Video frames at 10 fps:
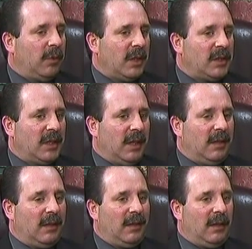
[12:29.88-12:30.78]
Plus,
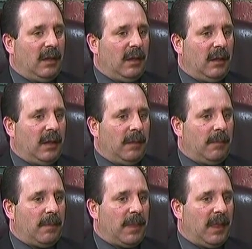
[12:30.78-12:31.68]

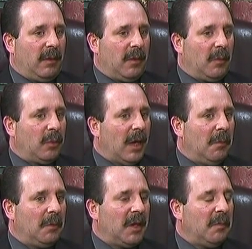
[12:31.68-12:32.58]
the
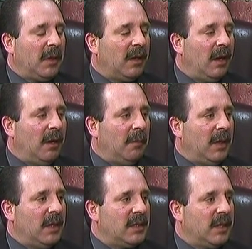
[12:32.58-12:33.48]
problem can become
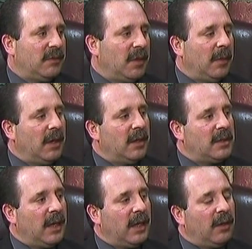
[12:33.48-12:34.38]
is if somebody
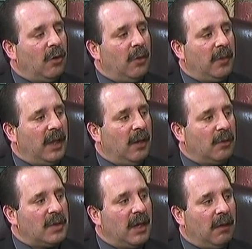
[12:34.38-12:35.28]
does take it home and they
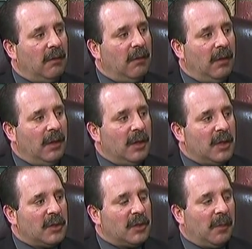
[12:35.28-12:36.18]
don't tell
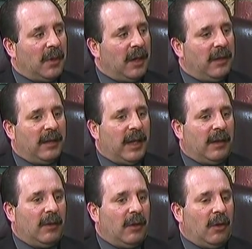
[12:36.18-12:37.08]
somebody
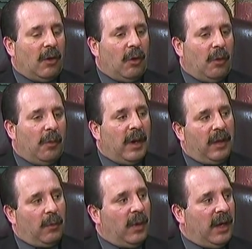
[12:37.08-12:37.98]
that, oh,
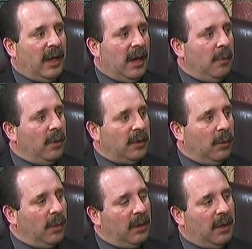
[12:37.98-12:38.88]
by the way, I put
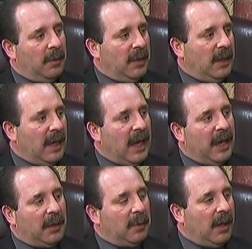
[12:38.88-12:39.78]
the will up in the
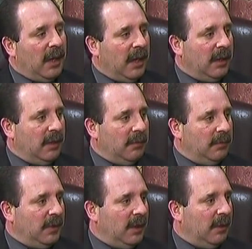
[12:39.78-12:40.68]
attic behind the,
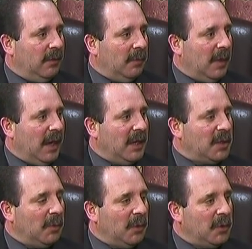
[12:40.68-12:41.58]
behind
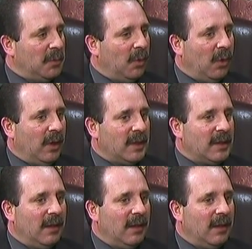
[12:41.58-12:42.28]
some loose boards.